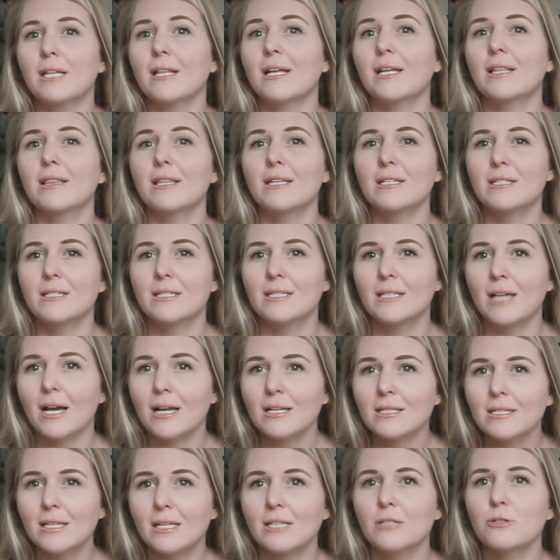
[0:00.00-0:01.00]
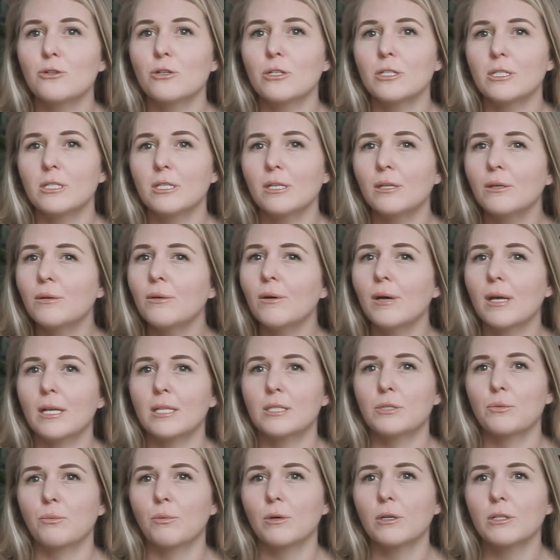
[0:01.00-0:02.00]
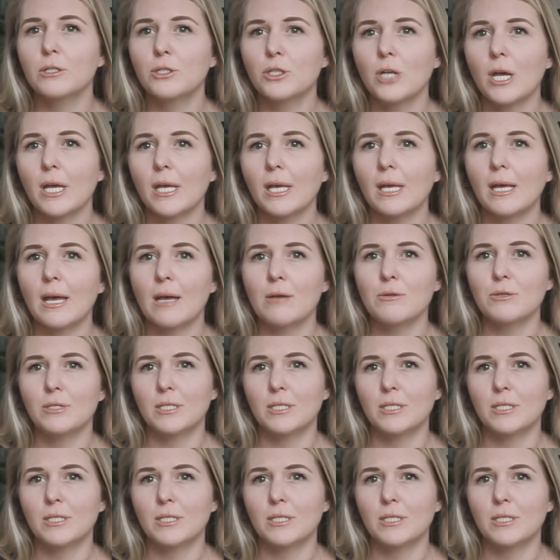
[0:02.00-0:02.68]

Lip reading: like this does interest you, it's worth checking out